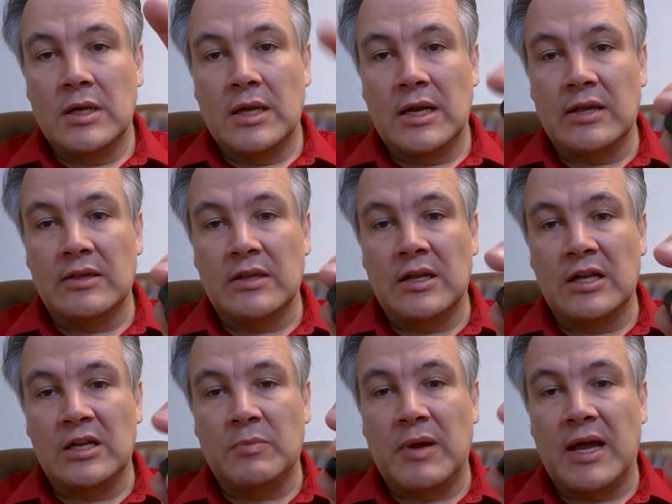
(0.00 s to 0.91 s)
It has the
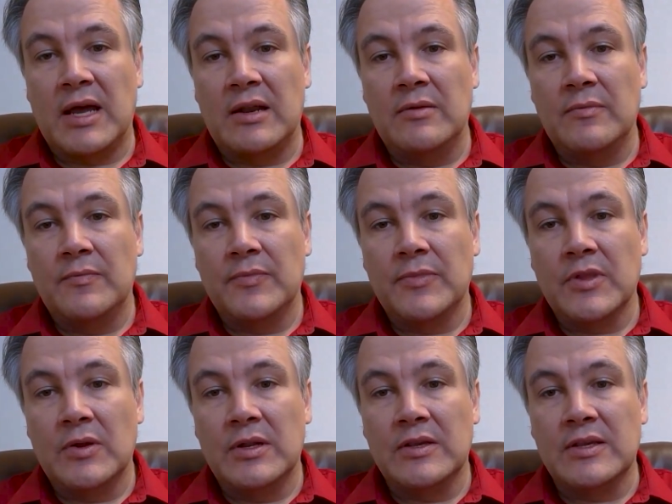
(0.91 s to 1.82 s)
touch pad
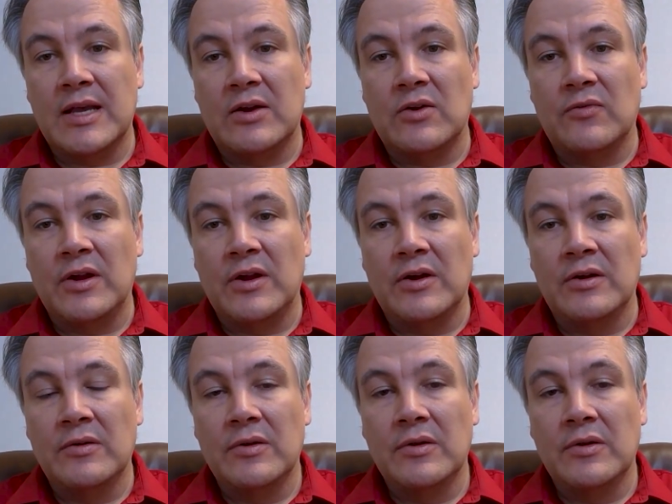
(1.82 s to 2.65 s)
on this side over here.